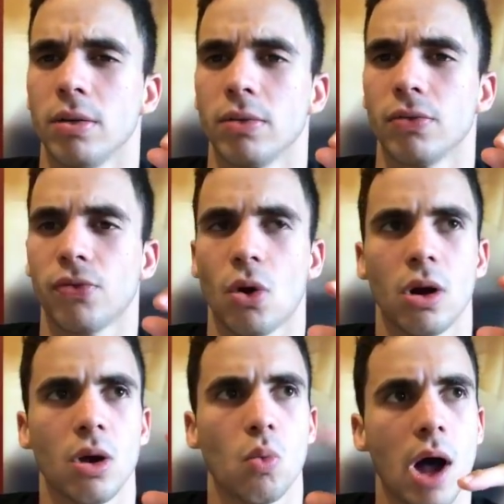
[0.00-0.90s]

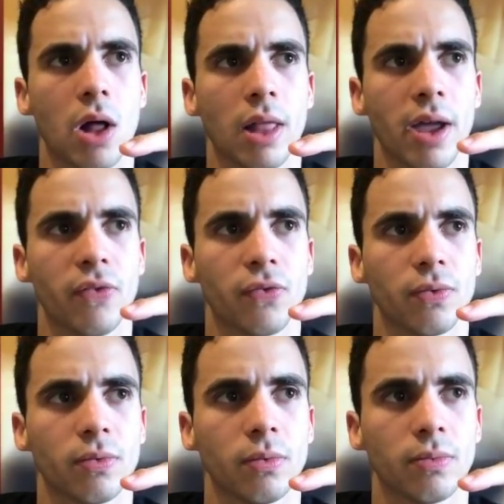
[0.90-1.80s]
Florida Wildlife,
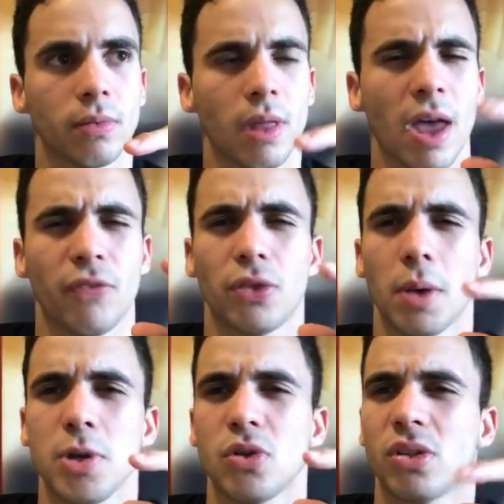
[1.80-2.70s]

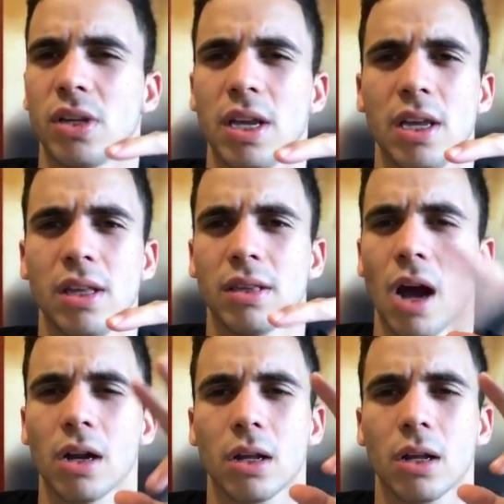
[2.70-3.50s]
FWC.org